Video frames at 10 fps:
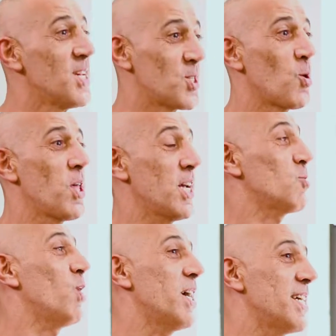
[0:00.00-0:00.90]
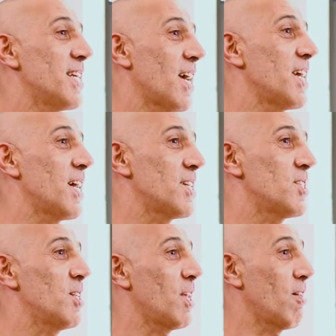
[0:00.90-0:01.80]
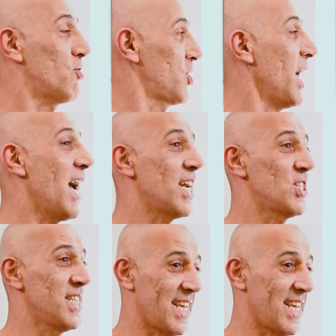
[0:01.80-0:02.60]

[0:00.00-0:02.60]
So that's why I said, if she actually